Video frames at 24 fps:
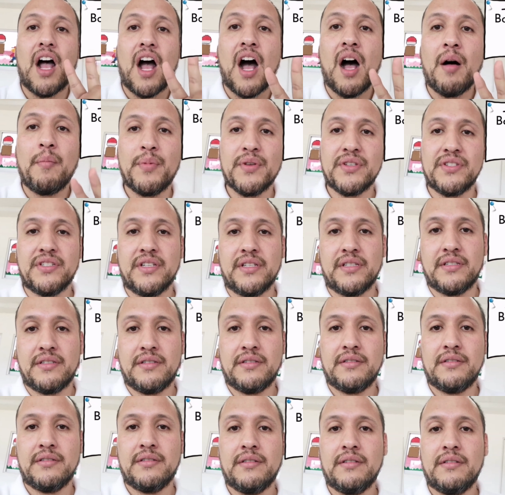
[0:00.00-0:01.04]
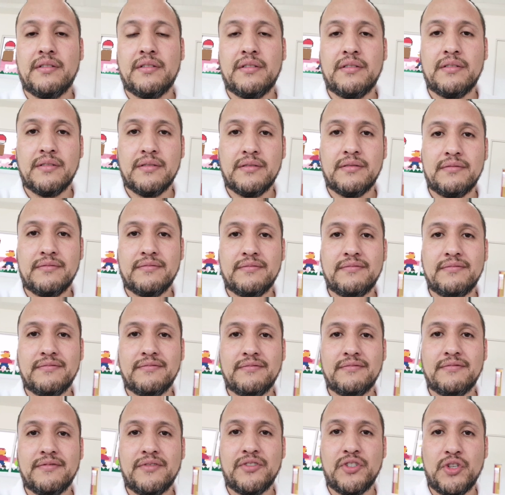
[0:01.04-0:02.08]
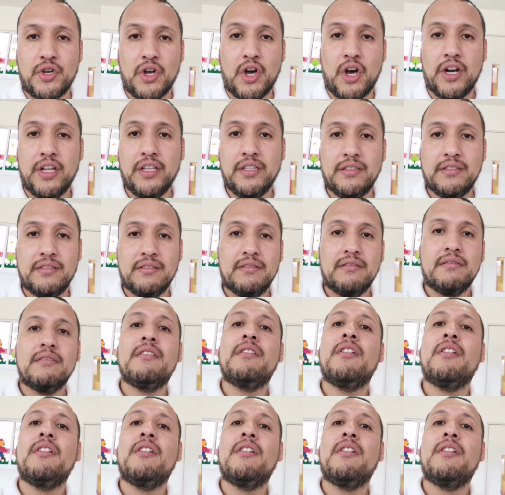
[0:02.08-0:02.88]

opposites. You got it?